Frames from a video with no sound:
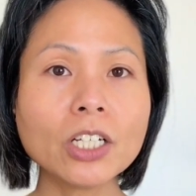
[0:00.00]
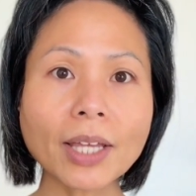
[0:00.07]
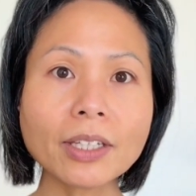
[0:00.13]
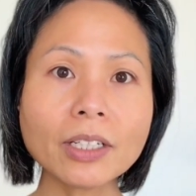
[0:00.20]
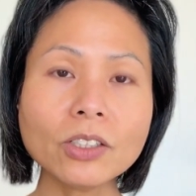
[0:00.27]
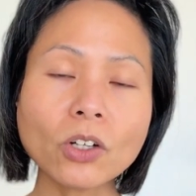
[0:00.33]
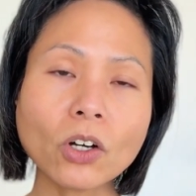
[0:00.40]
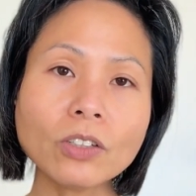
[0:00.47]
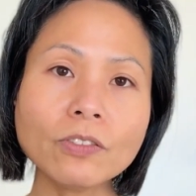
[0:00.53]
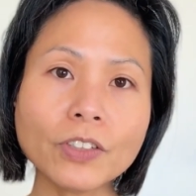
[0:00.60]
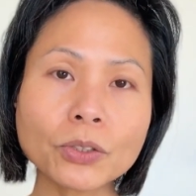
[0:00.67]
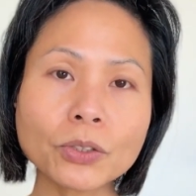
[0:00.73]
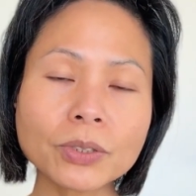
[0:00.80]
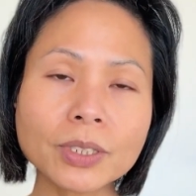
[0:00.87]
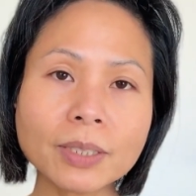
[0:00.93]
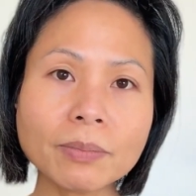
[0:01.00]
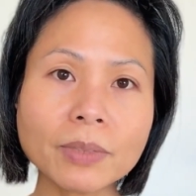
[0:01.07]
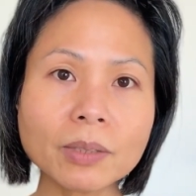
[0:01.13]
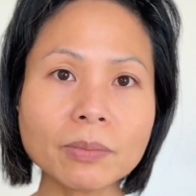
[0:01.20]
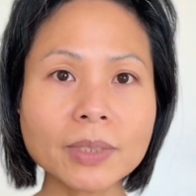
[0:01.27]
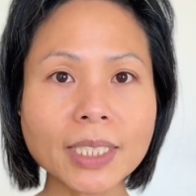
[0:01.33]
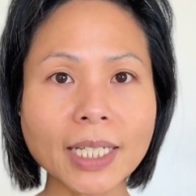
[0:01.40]
Other non-visual
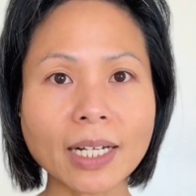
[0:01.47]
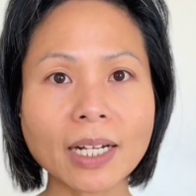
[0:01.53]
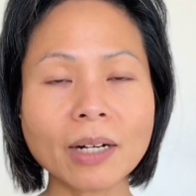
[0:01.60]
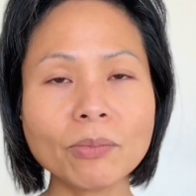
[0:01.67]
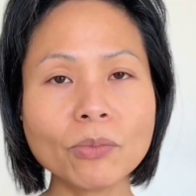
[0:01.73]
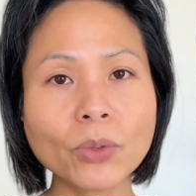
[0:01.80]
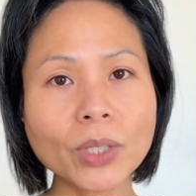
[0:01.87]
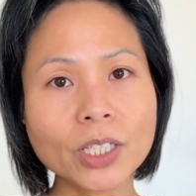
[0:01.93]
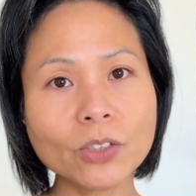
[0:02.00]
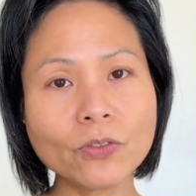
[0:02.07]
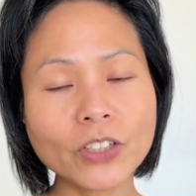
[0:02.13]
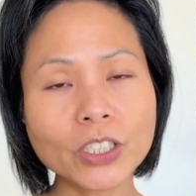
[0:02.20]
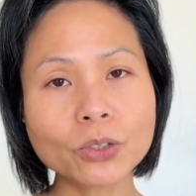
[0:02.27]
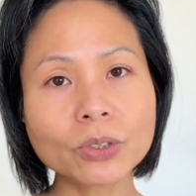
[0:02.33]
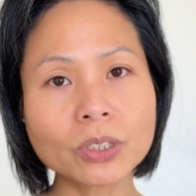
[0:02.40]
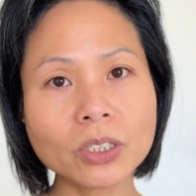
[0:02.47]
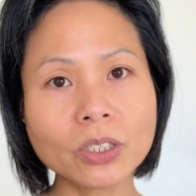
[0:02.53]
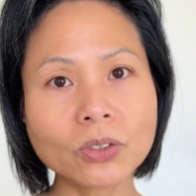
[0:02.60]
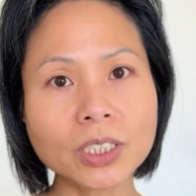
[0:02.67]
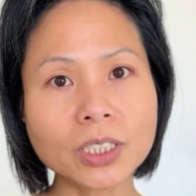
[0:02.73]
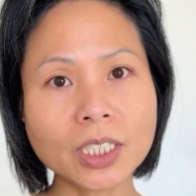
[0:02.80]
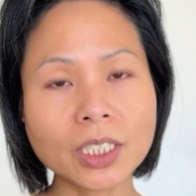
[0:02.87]
symptoms that come with visual
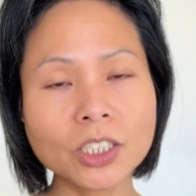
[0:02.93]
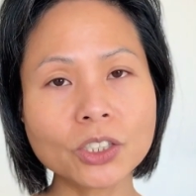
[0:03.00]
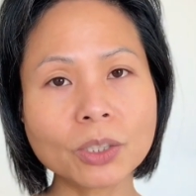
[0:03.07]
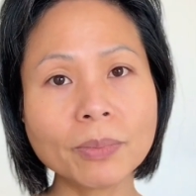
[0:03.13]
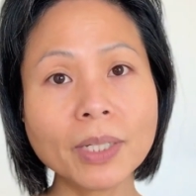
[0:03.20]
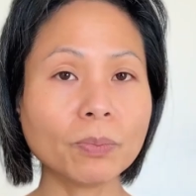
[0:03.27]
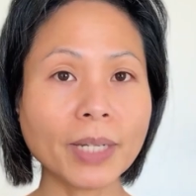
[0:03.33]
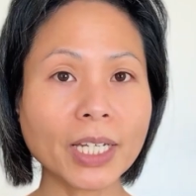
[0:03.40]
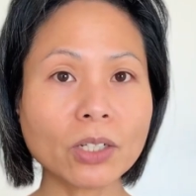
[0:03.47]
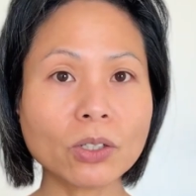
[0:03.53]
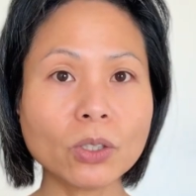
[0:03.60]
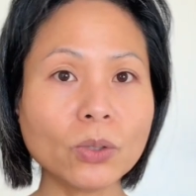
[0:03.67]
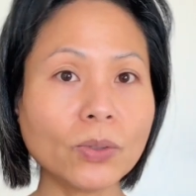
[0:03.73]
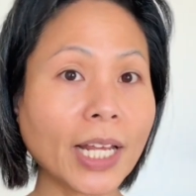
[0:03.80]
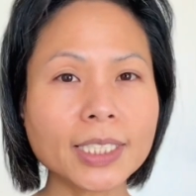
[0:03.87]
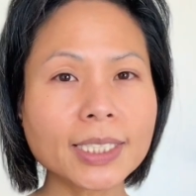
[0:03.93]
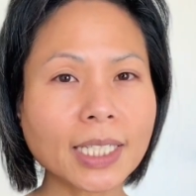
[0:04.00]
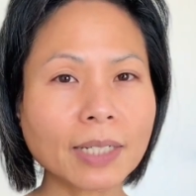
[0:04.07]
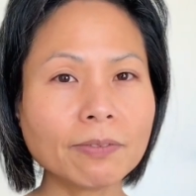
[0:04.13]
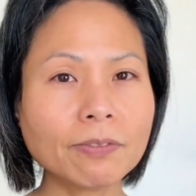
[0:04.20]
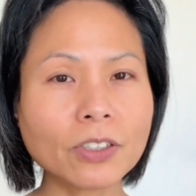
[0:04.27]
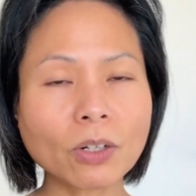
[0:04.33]
snow syndrome may include
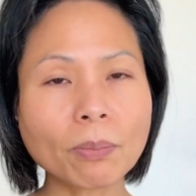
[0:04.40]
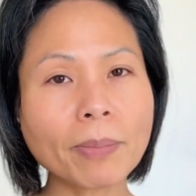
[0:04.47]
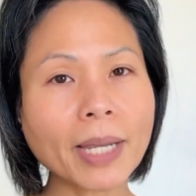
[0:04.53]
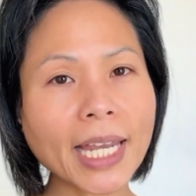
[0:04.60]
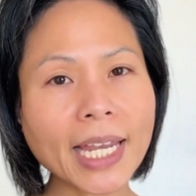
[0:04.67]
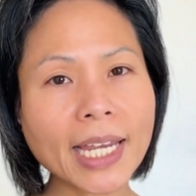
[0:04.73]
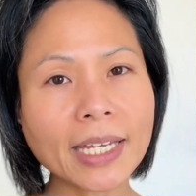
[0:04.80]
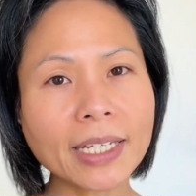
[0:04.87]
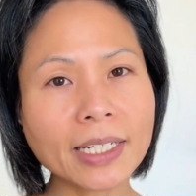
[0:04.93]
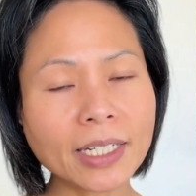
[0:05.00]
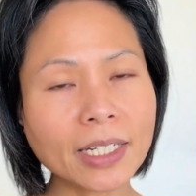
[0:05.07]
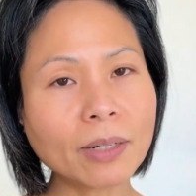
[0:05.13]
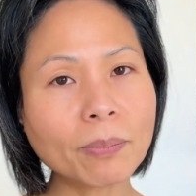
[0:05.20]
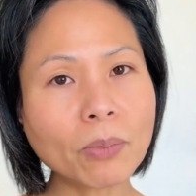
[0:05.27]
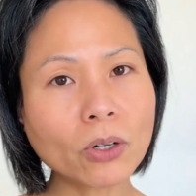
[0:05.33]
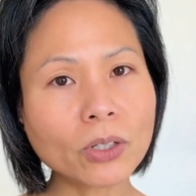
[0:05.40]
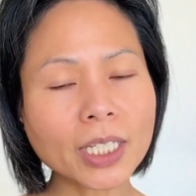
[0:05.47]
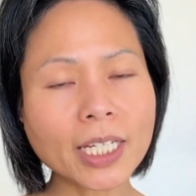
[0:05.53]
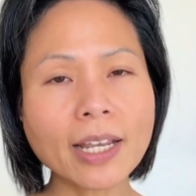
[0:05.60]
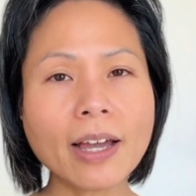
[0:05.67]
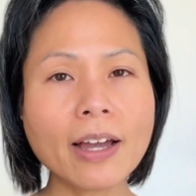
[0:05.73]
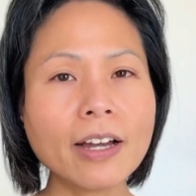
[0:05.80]
discomfort or pain in the
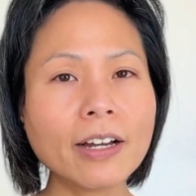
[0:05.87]
body,